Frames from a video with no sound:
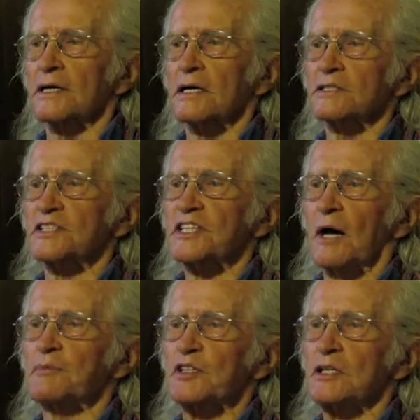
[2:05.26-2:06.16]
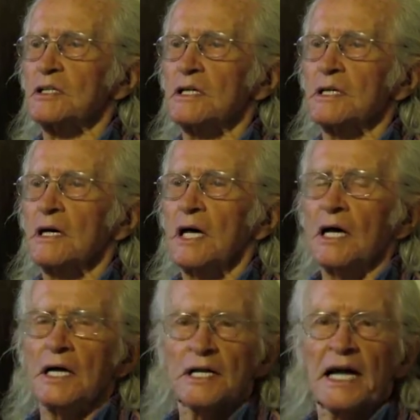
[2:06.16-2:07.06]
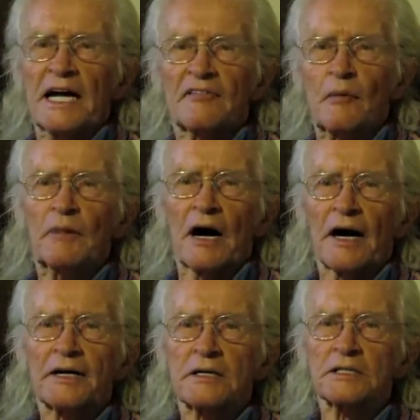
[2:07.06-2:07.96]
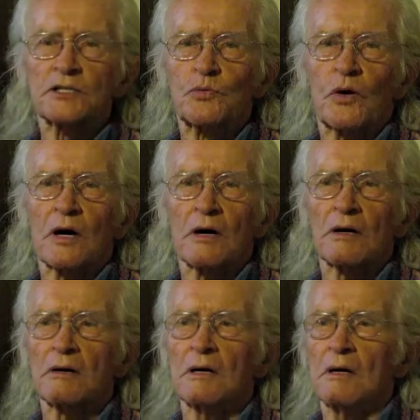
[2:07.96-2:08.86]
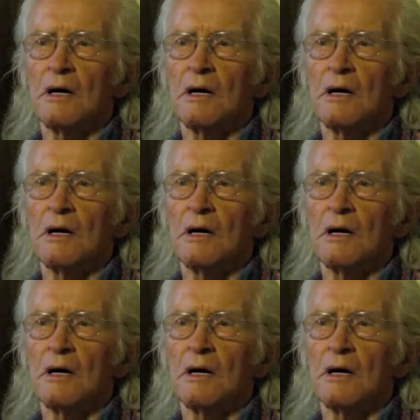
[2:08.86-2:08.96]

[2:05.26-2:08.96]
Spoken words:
conception that Native Americans were